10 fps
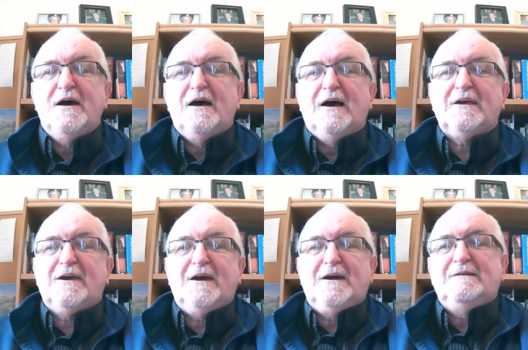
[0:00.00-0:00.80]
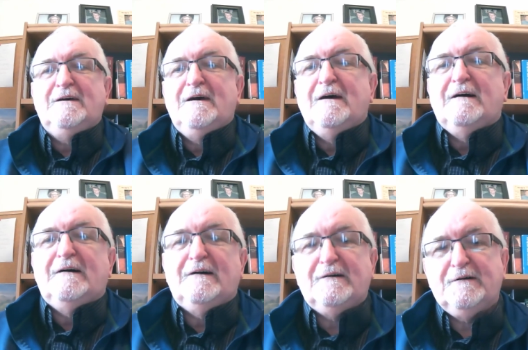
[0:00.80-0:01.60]
again
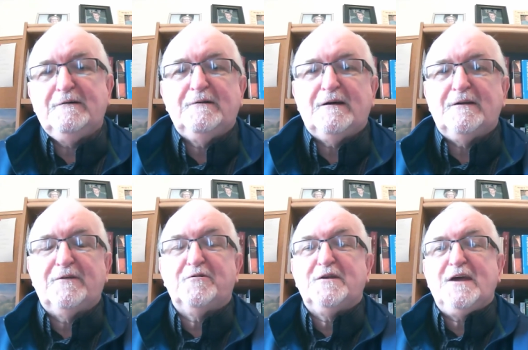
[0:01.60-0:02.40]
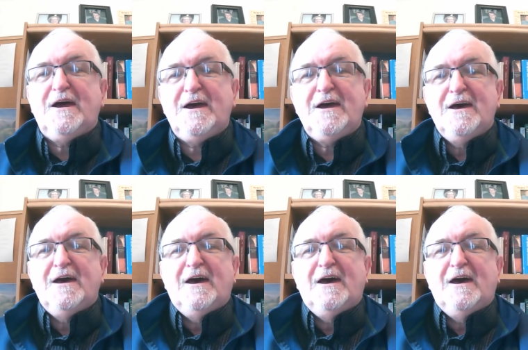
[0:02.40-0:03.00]
uh, another day